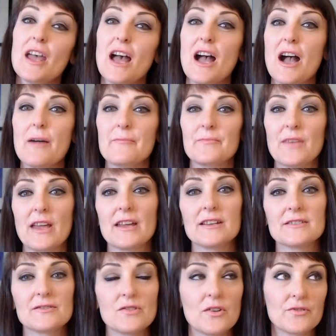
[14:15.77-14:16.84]
Um,
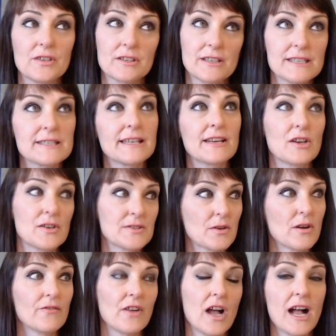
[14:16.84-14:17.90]
and not that casinos
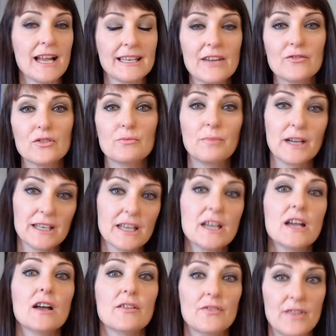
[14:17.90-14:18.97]
are of a high level, but
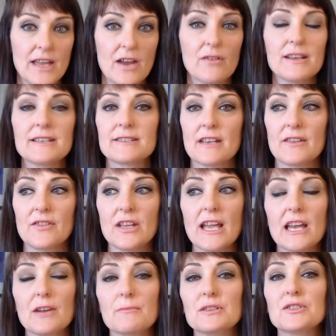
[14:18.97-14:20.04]
there is the
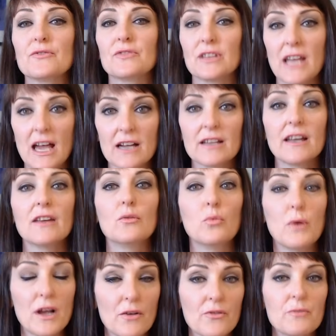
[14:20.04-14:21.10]
element of luck
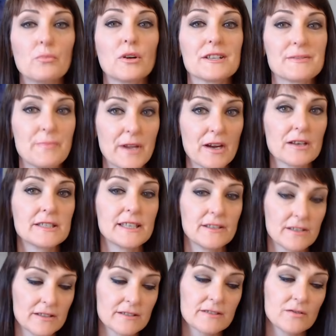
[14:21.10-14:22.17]
and wealth and prosperity
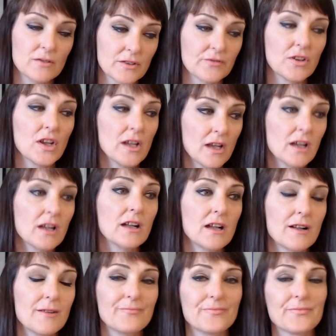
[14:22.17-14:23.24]
that's sort of
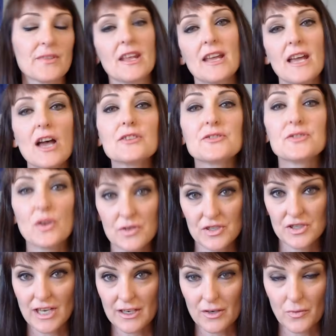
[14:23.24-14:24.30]
um,
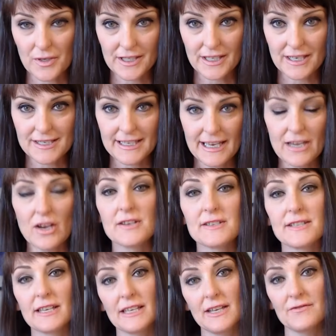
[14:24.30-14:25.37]
associated with casinos
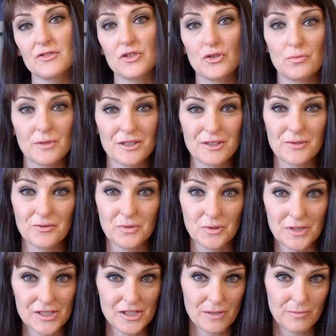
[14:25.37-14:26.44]
that gives Jupiter the
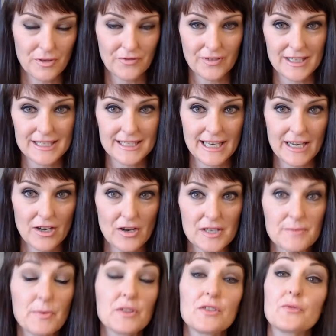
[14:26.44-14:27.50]
rulership of
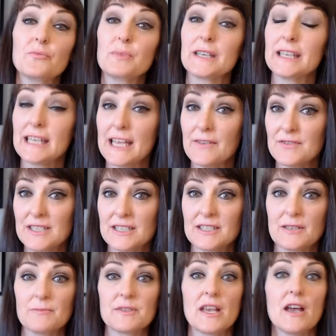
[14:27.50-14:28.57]
casinos. But the belief
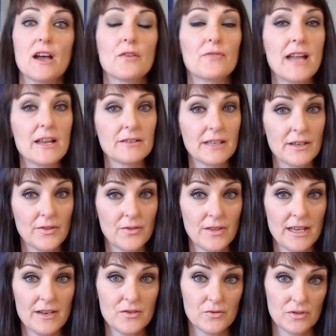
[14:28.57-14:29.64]
systems around
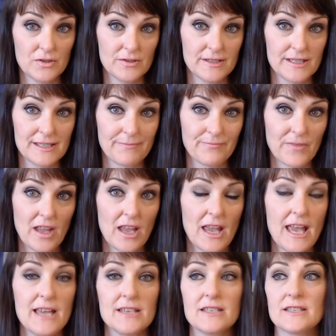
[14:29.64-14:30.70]
cathedrals
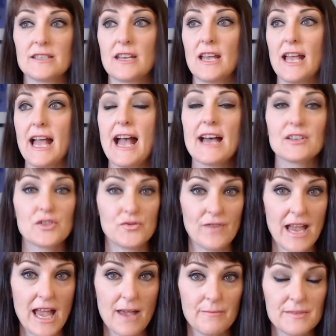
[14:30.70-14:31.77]
and
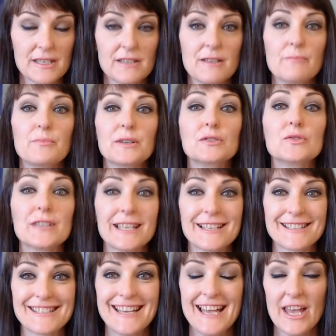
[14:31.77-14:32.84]
ashrams and the
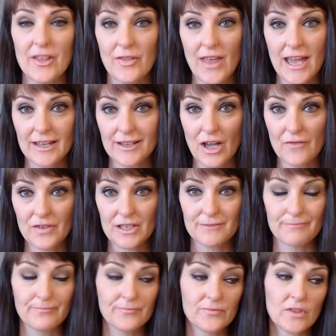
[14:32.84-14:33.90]
buildings that
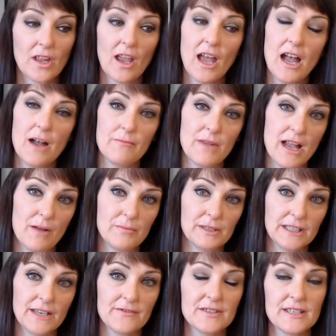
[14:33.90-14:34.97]
govern um, our
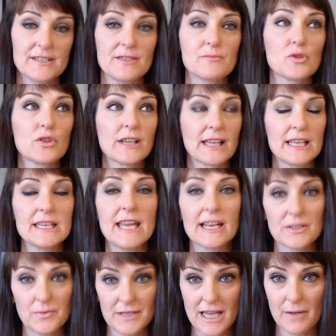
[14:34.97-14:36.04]
belief systems or that
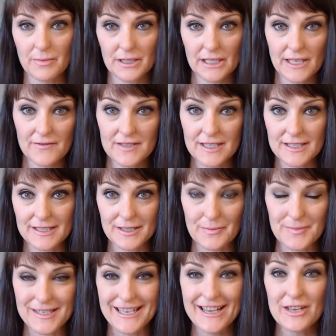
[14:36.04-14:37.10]
connect with our belief
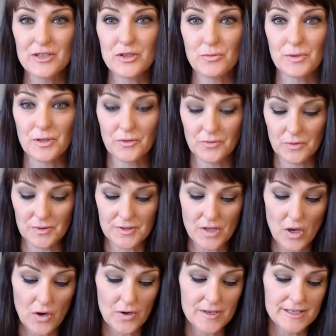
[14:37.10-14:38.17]
systems. Jupiter rules
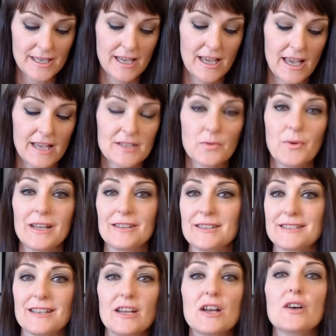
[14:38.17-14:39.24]
those, as well
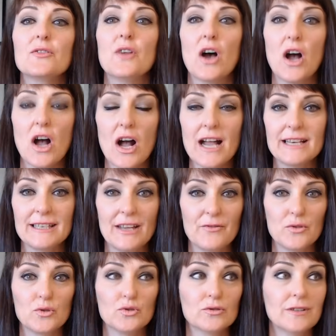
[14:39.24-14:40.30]
as the high
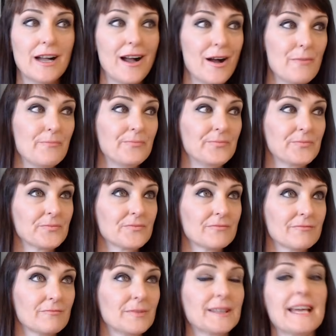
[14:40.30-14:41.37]
level um,
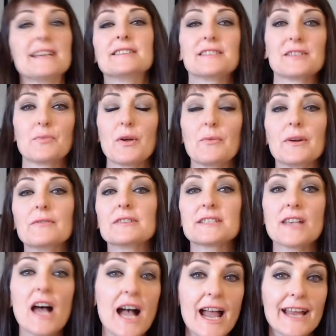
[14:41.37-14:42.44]
places where we
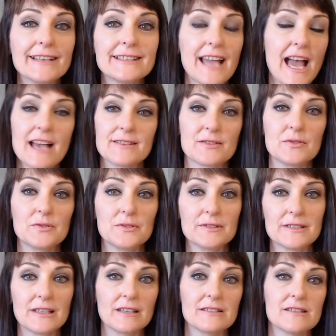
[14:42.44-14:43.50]
reside,
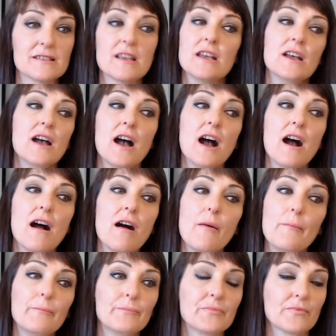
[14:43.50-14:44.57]
castles and,
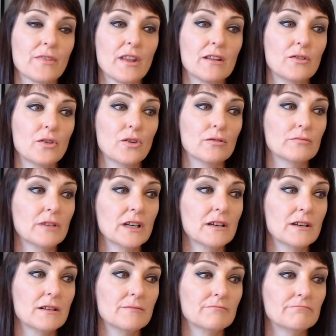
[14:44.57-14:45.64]
um, you know,
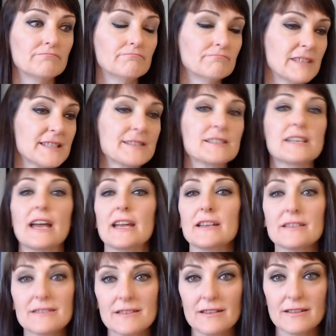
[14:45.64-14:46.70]
um,
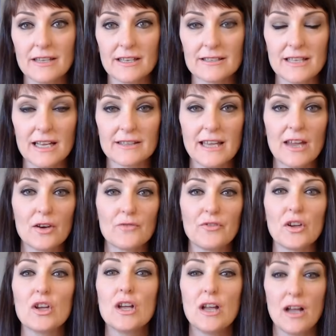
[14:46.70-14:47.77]
estates and things like that of
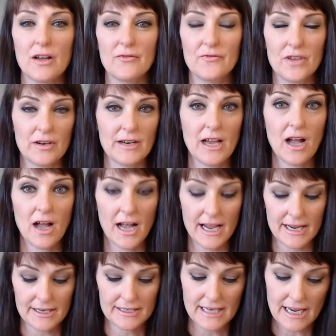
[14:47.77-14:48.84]
a, a very
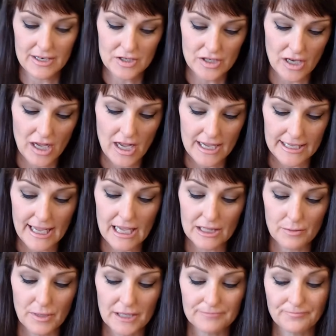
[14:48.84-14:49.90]
high nature, high
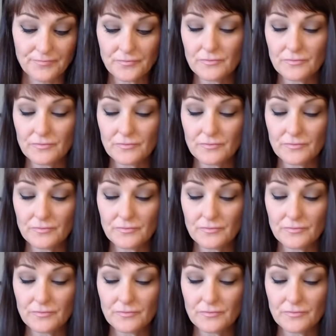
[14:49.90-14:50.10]
caliber.